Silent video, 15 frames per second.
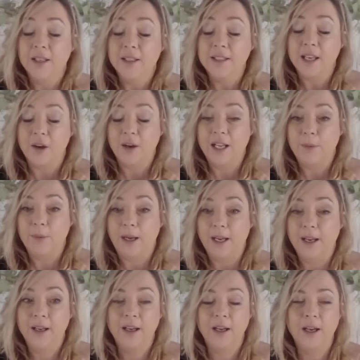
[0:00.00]
So
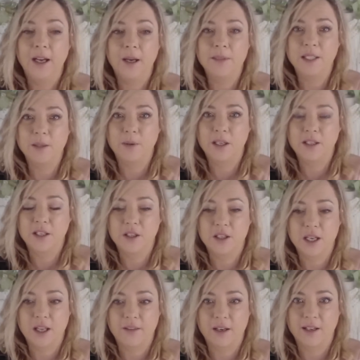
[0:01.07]
anyway, I just wanted to
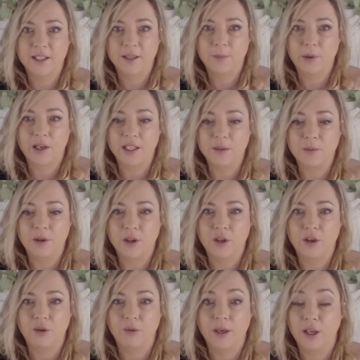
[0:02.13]
share that experience with
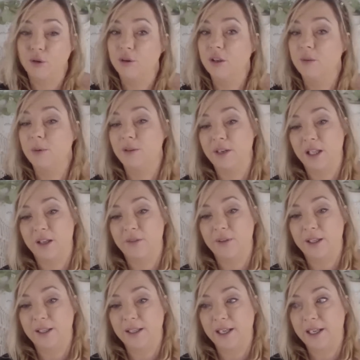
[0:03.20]
you. It could be
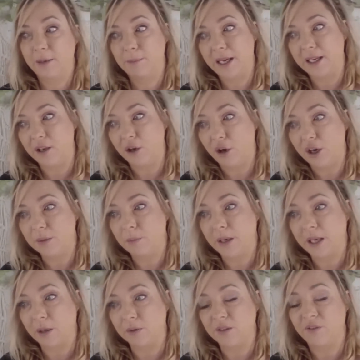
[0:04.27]
relevant, it may not,
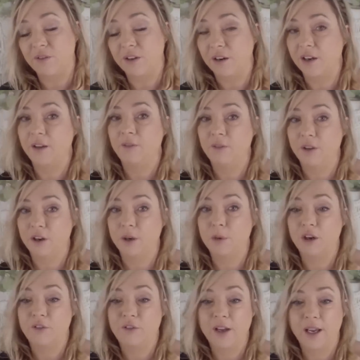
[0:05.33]
but it was very, very
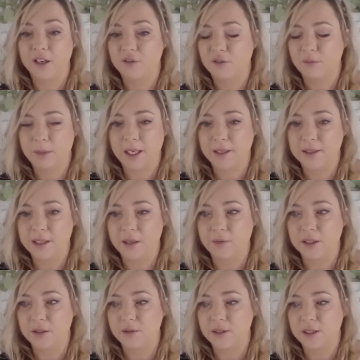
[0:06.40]
profound for me. So it
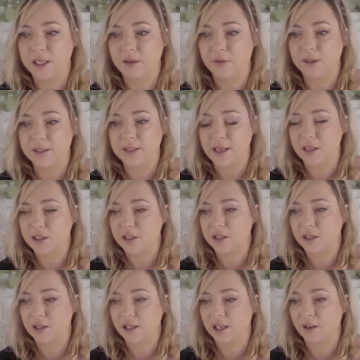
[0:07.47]
was such,
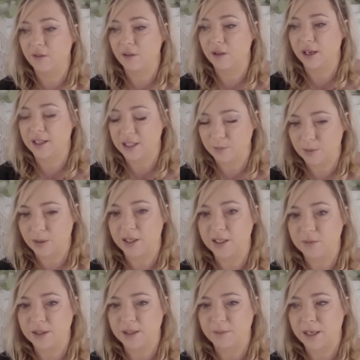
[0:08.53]
the
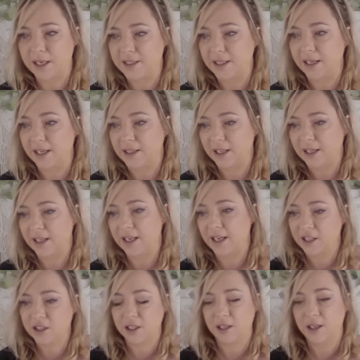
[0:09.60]
experience was amazing, and the
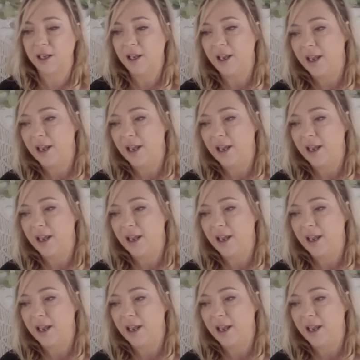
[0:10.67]
connection.